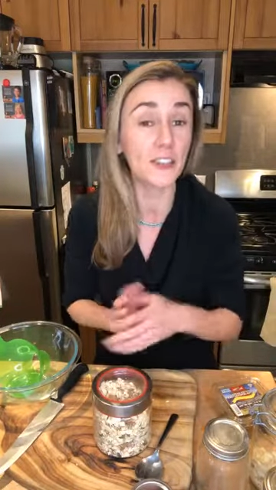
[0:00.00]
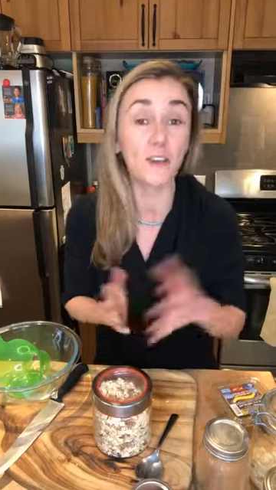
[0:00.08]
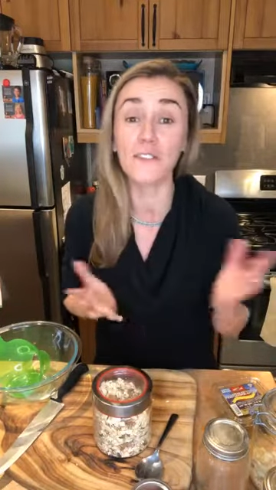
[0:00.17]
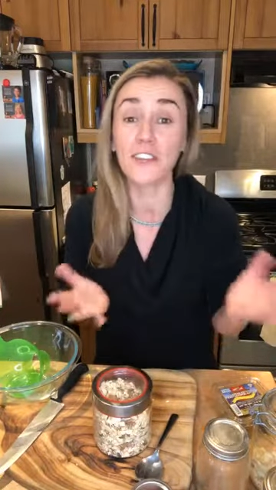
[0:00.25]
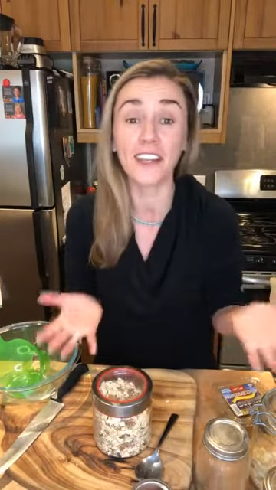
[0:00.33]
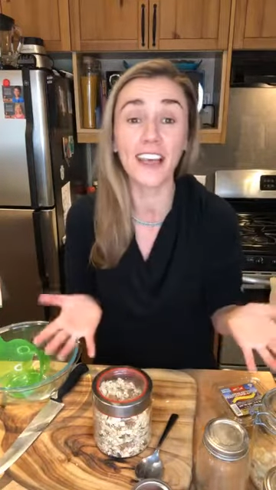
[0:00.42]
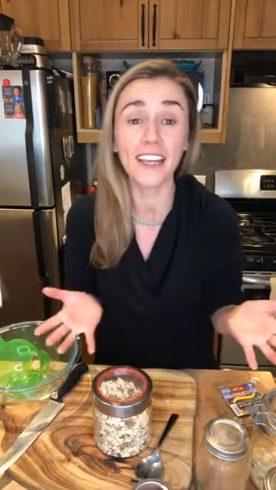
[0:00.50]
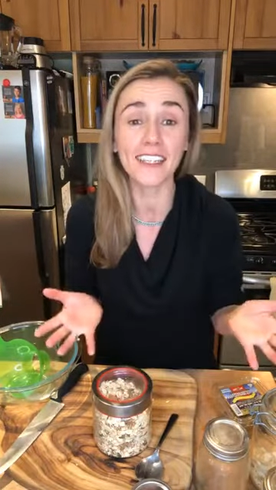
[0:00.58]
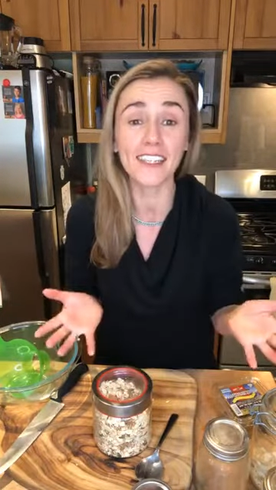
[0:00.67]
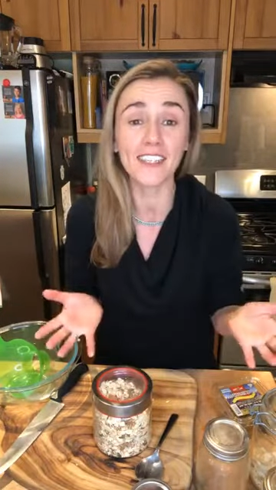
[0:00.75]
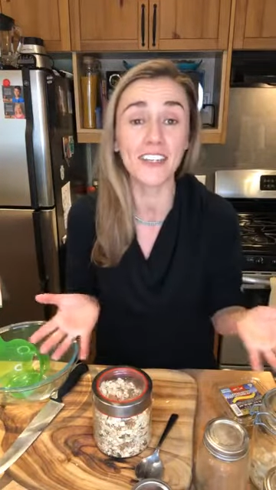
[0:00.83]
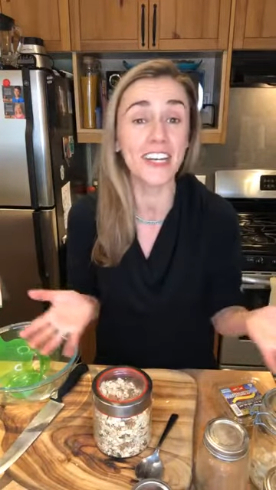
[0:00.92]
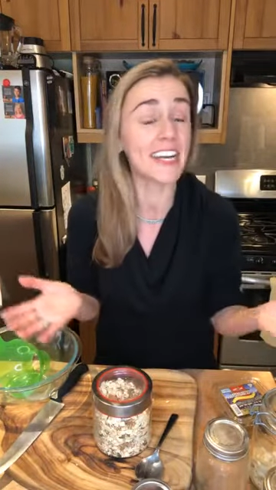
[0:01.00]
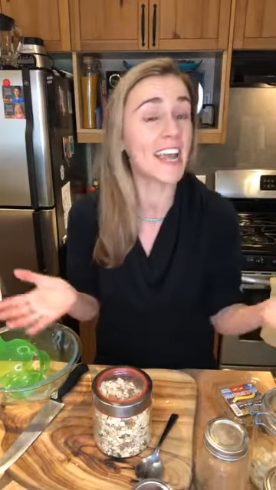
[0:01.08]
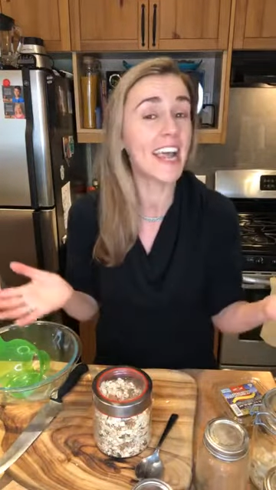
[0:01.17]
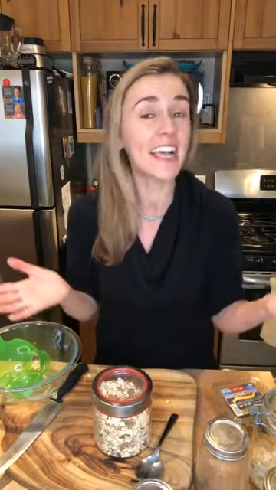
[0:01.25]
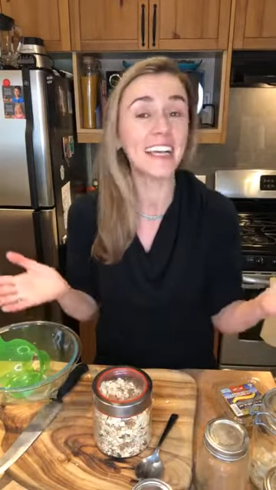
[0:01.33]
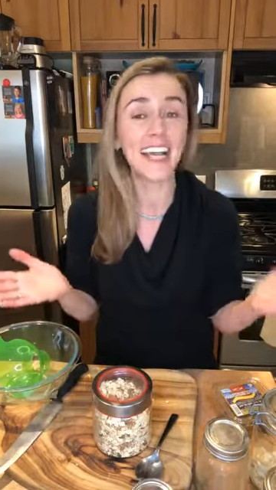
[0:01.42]
So if you'd like to
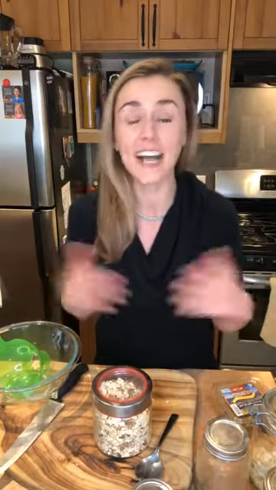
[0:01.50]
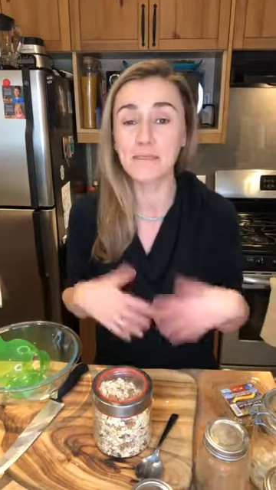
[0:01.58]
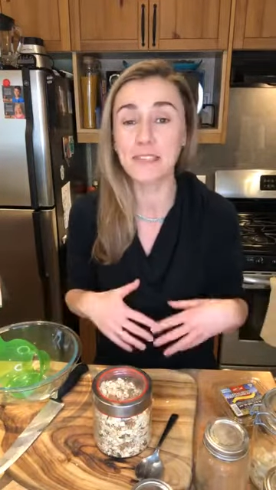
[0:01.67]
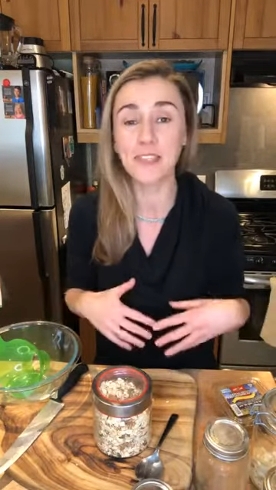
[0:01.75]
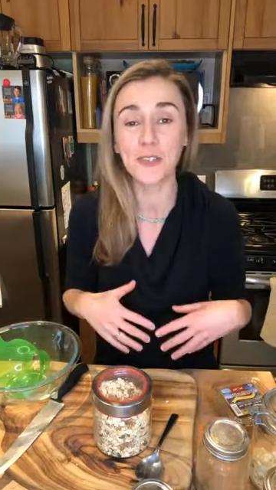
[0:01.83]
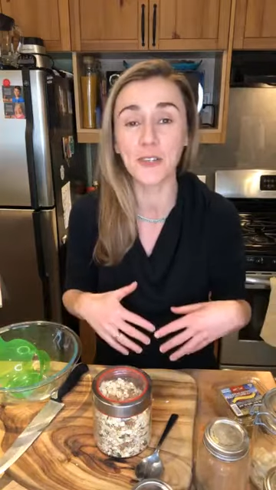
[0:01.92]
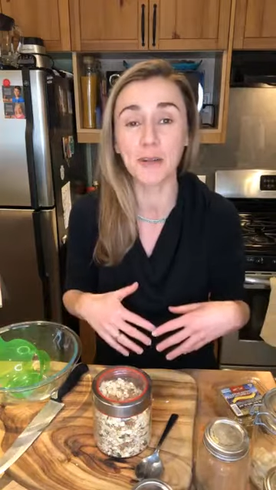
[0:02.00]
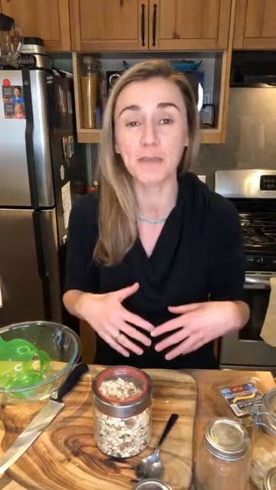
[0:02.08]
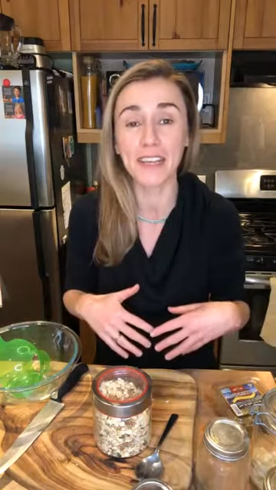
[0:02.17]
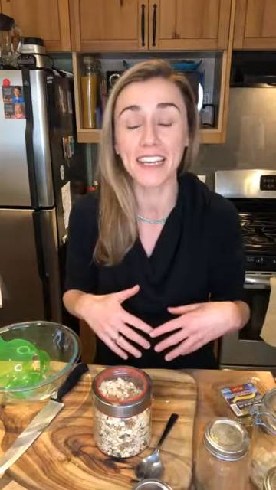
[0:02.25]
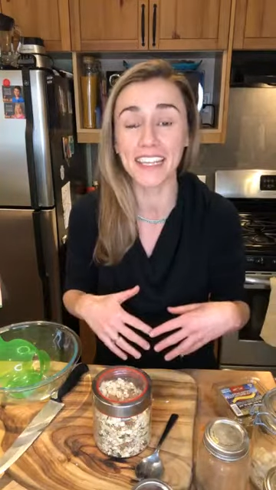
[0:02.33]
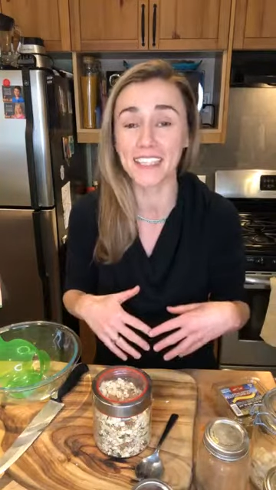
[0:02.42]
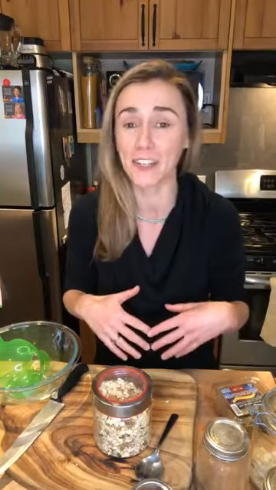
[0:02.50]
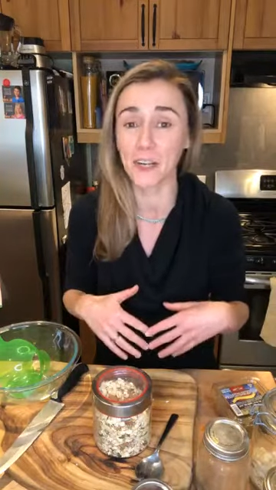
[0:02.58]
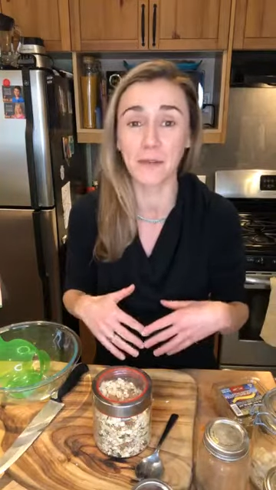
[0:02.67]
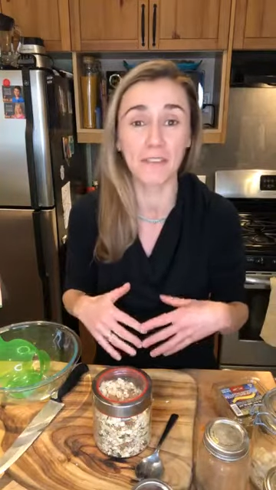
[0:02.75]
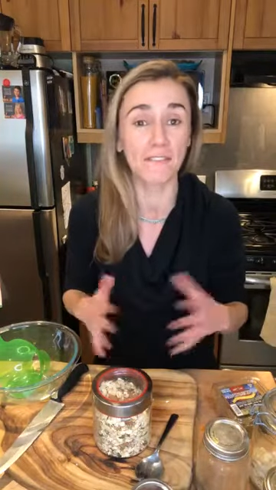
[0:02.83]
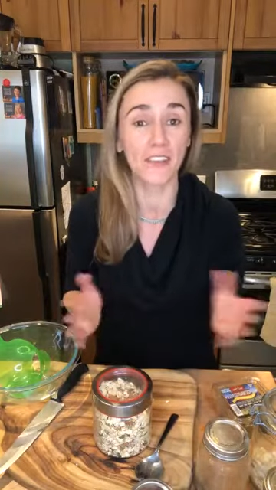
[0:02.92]
join, come and join me. It's
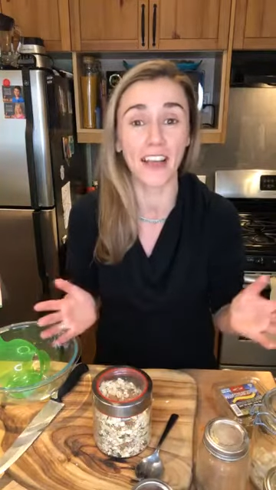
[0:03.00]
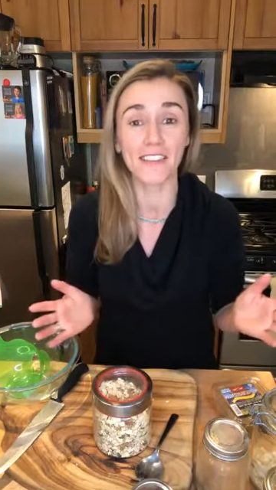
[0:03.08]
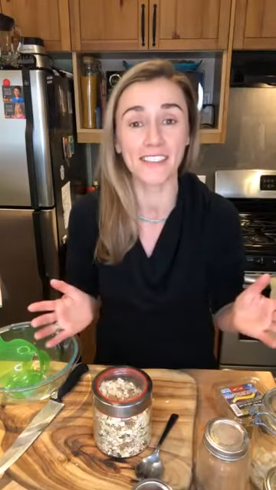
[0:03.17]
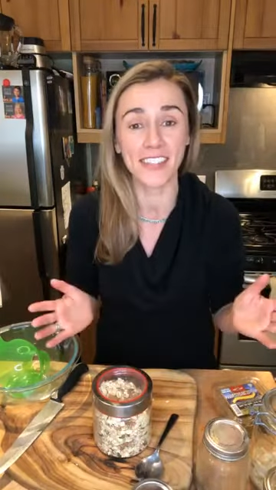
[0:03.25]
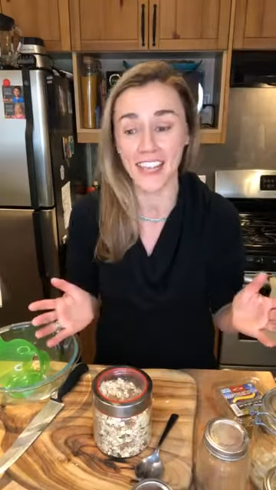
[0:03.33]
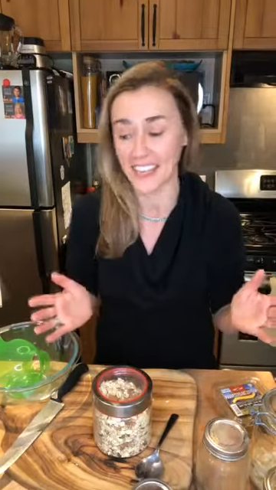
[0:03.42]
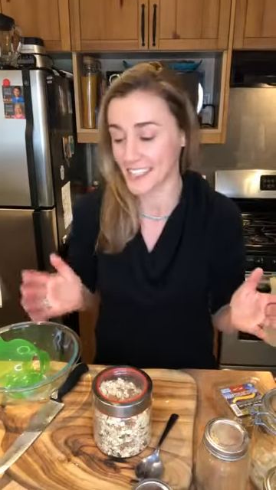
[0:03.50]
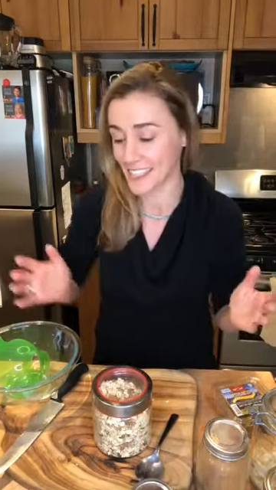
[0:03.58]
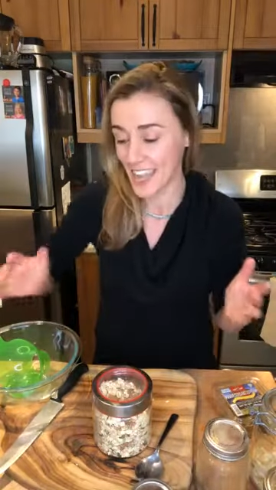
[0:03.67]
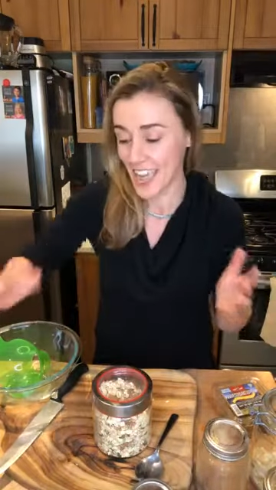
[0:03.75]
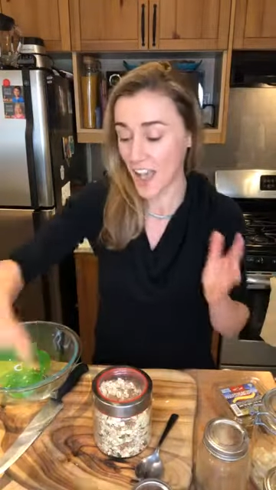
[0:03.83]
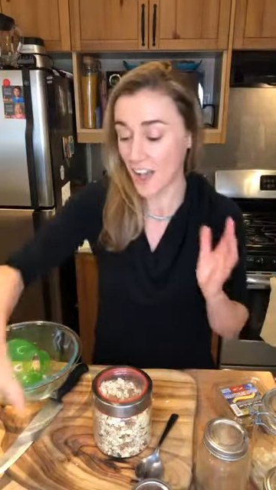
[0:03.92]
going to be 5 days